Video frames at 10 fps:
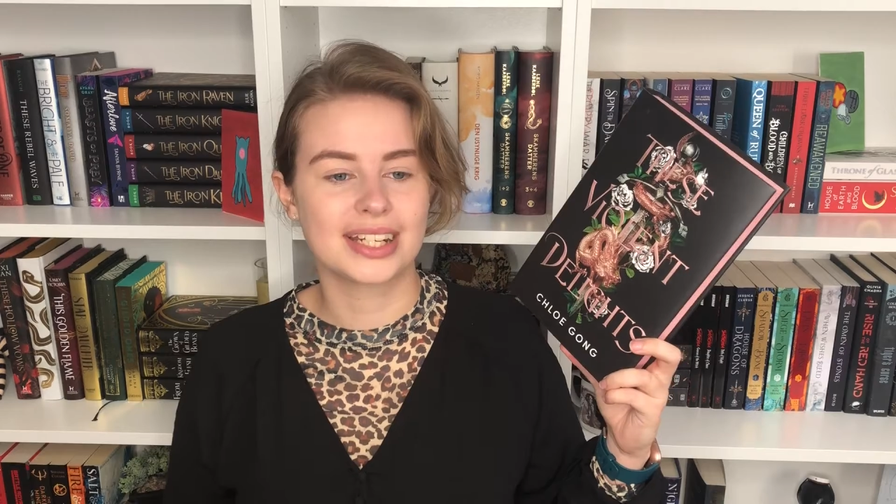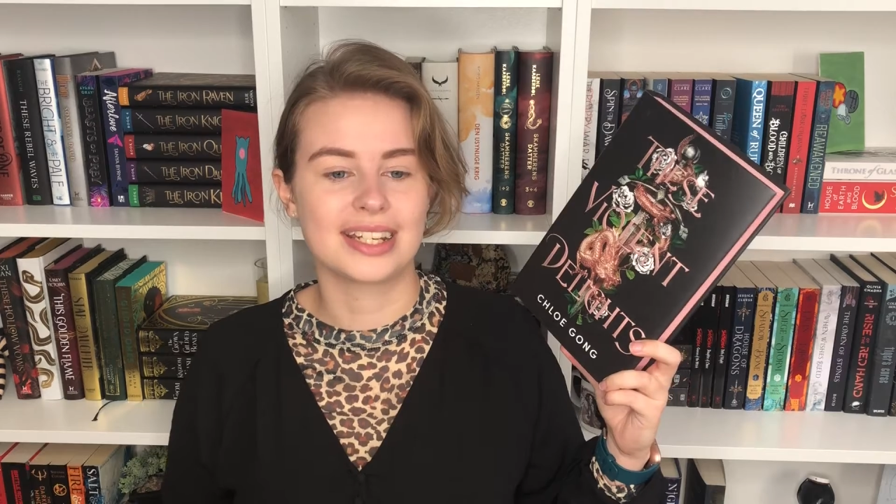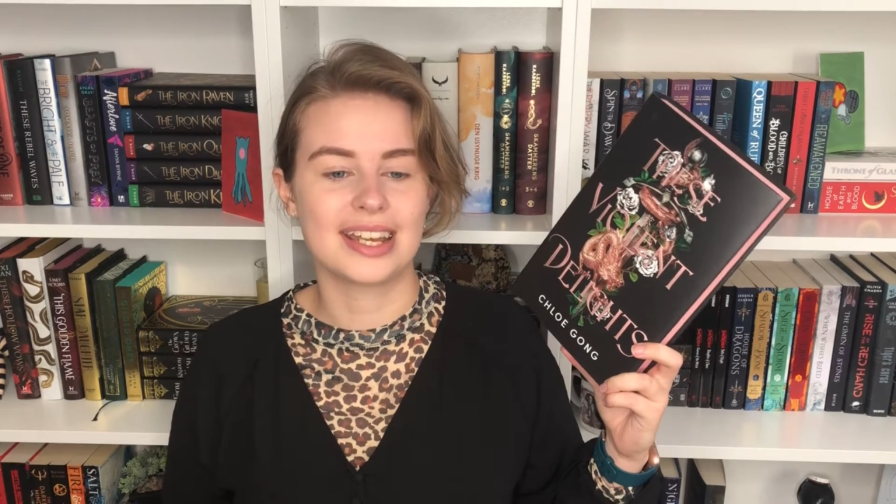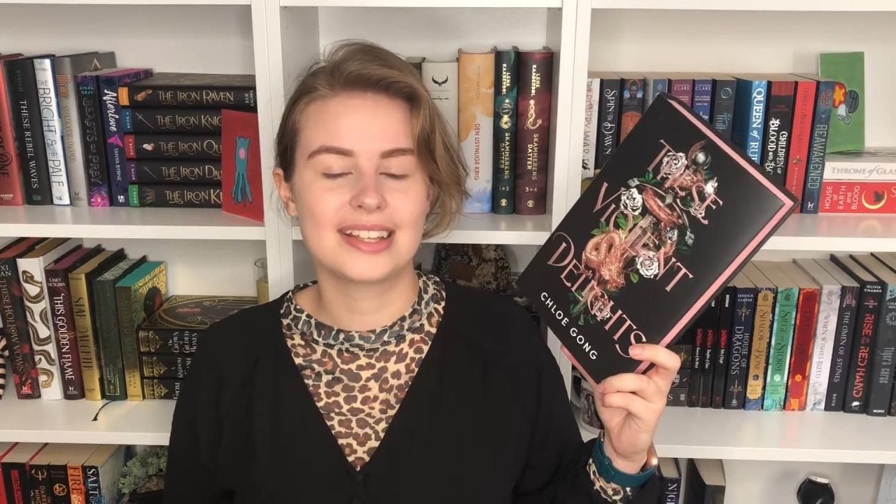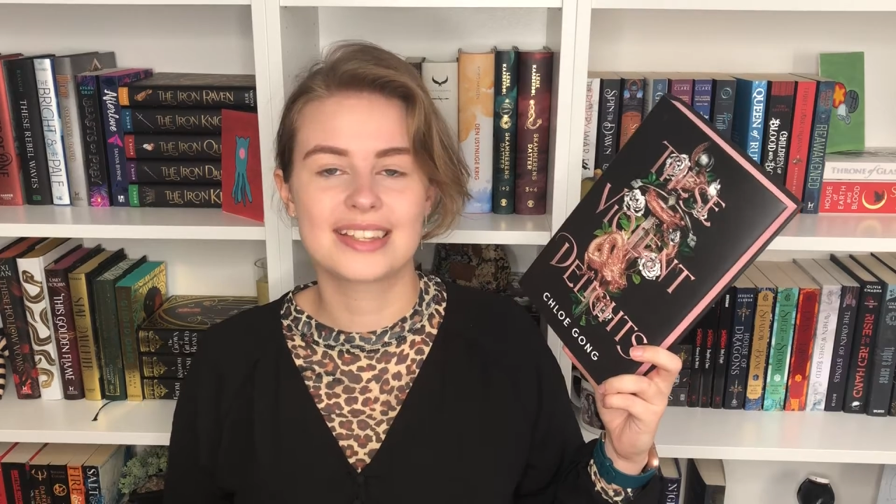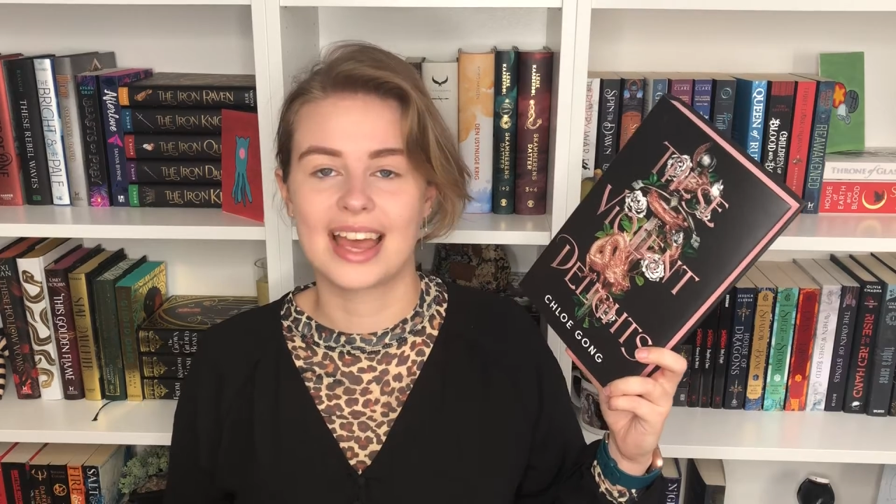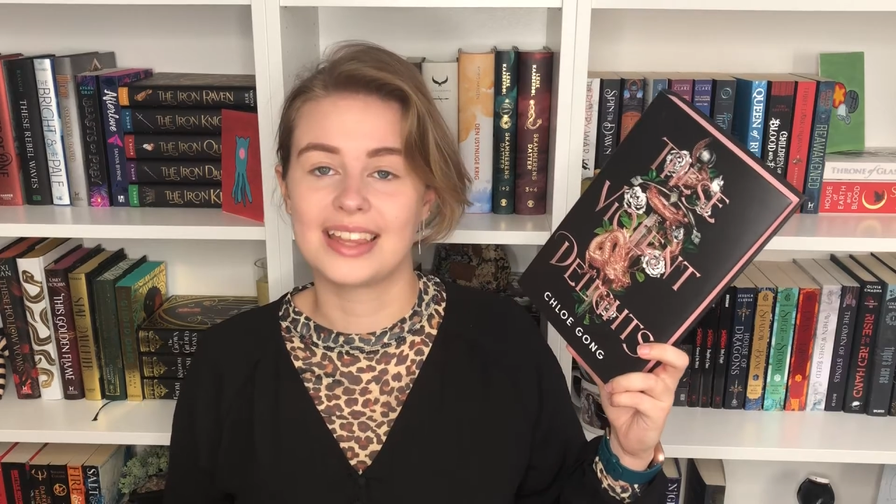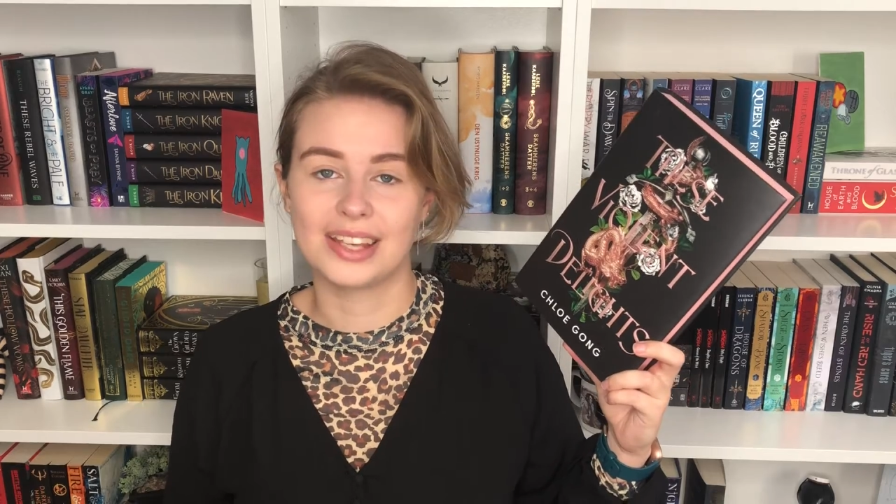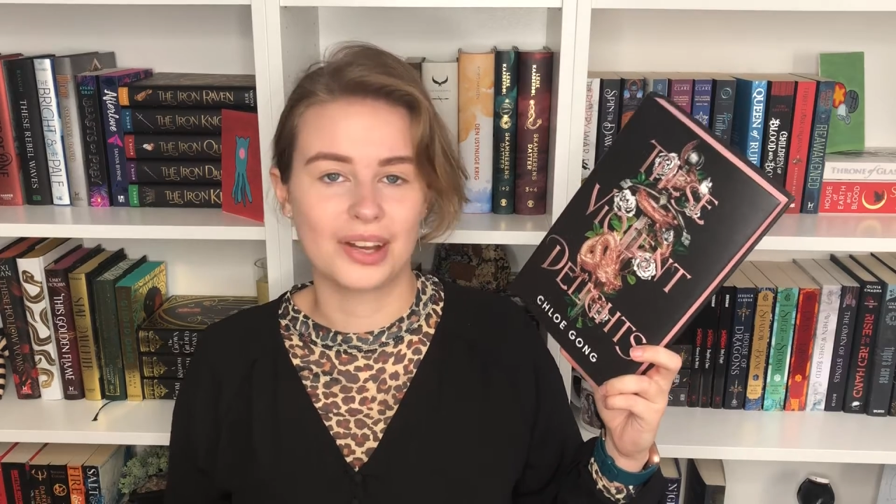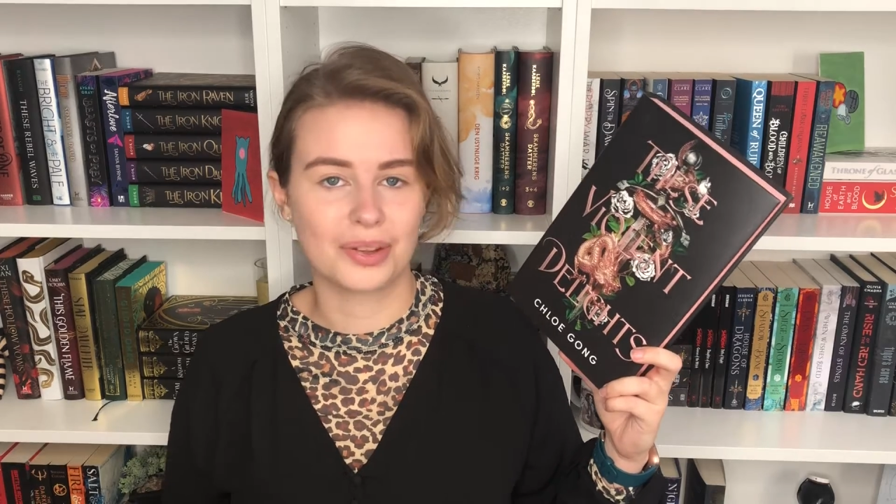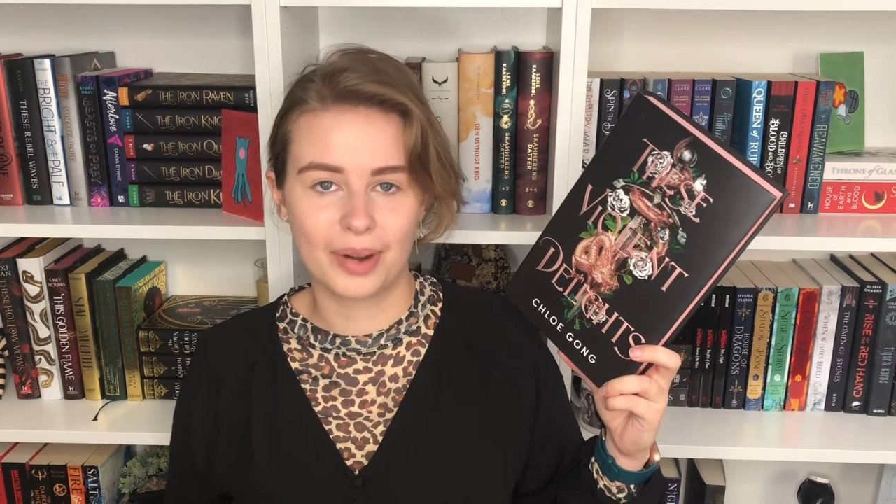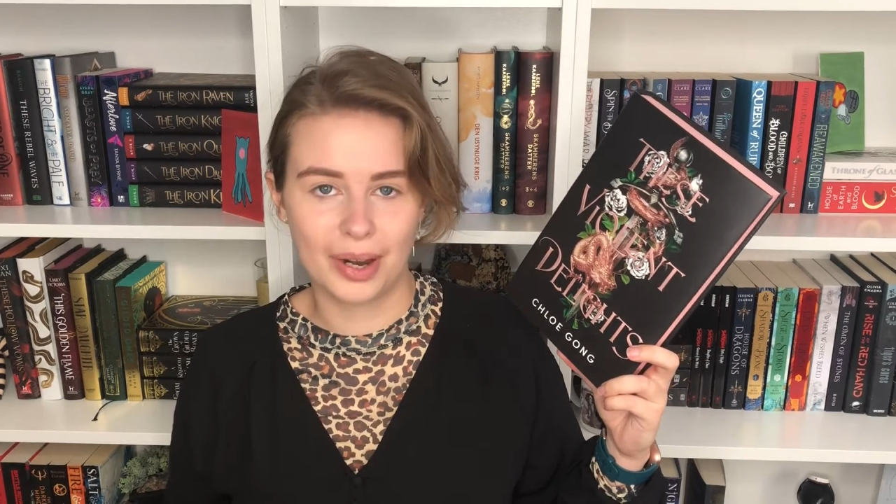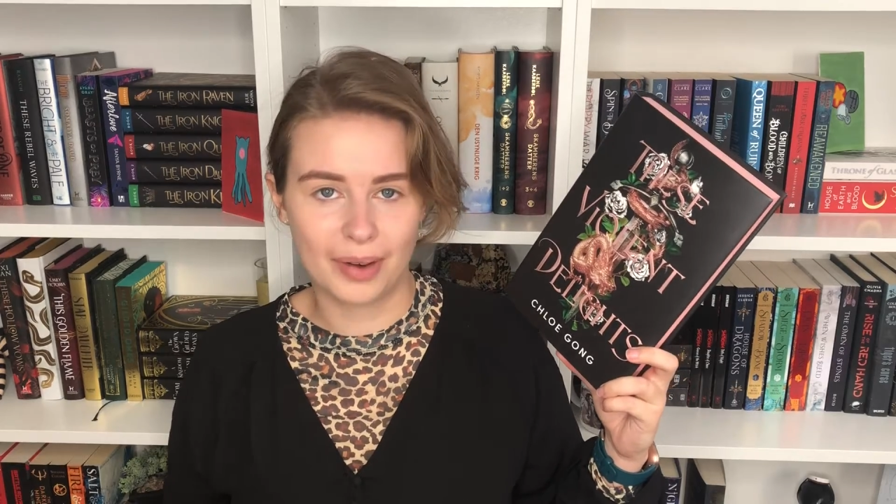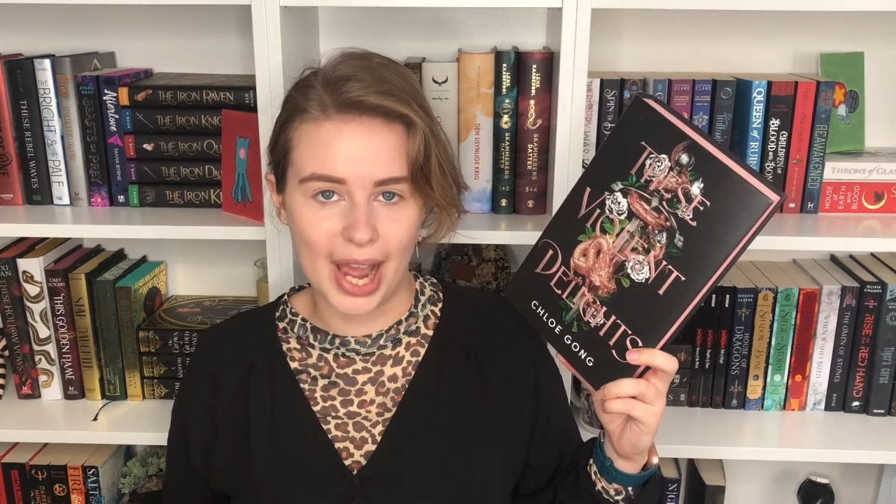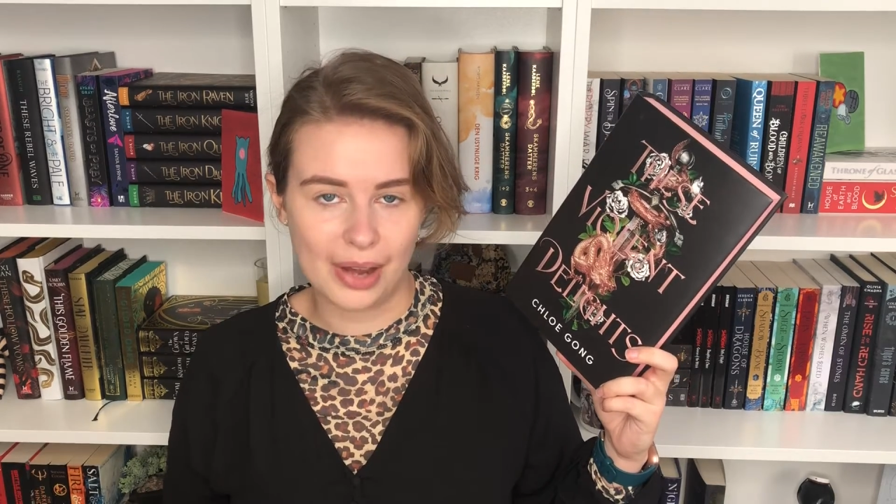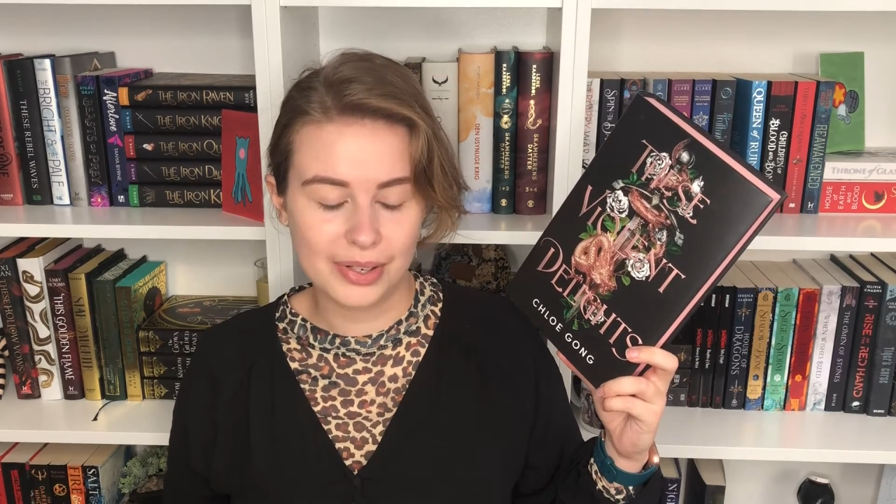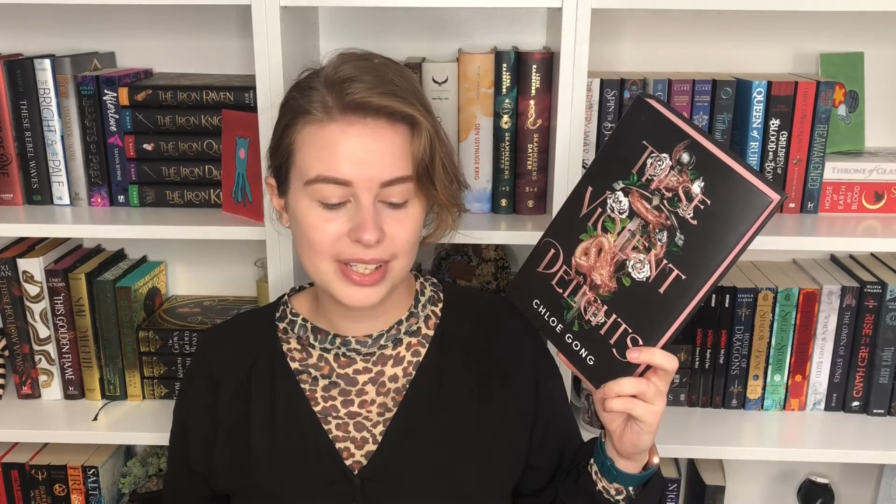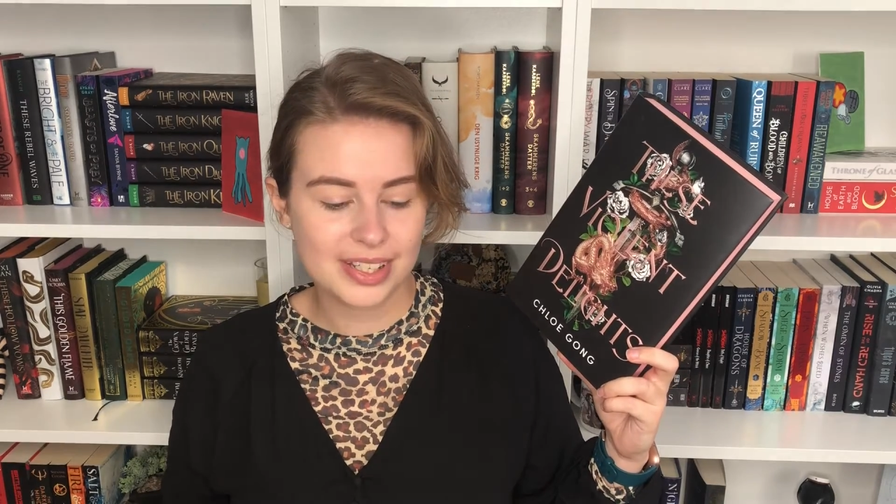needs and the other way around.